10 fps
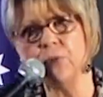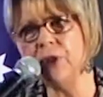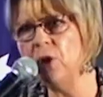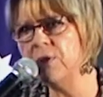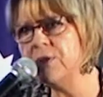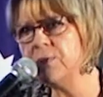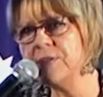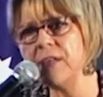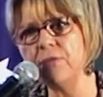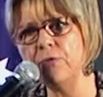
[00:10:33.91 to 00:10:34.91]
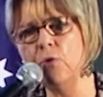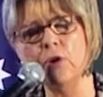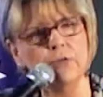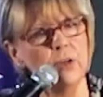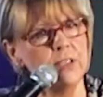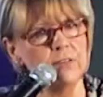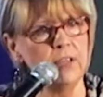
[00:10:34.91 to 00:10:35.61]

we know Israel's at the forefront of